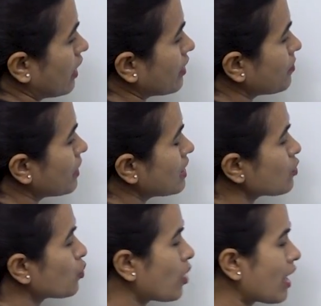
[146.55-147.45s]
It
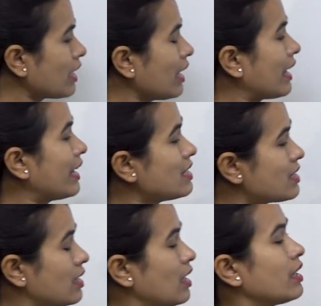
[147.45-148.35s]
means 1
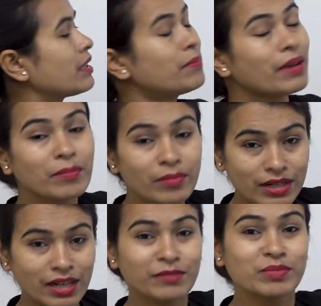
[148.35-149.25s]
is the member
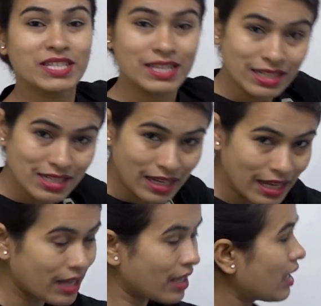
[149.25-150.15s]
of the set
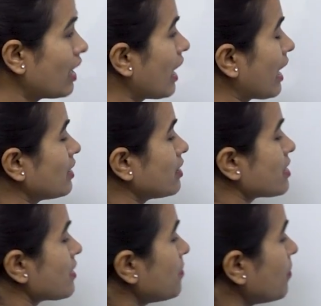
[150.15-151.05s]
A, and the
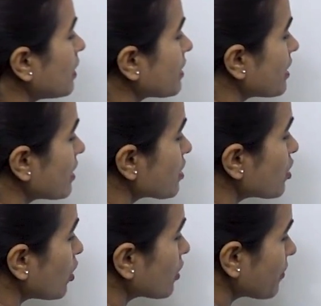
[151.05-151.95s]
symbol does
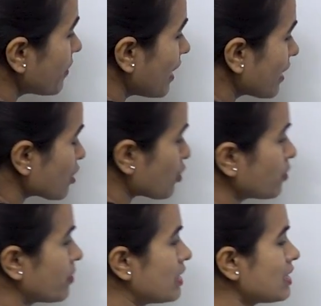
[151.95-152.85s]
not belongs to
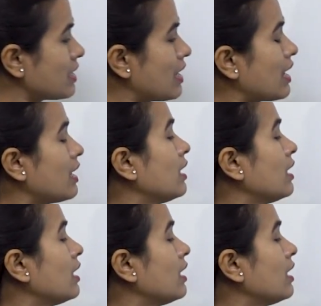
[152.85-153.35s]
means the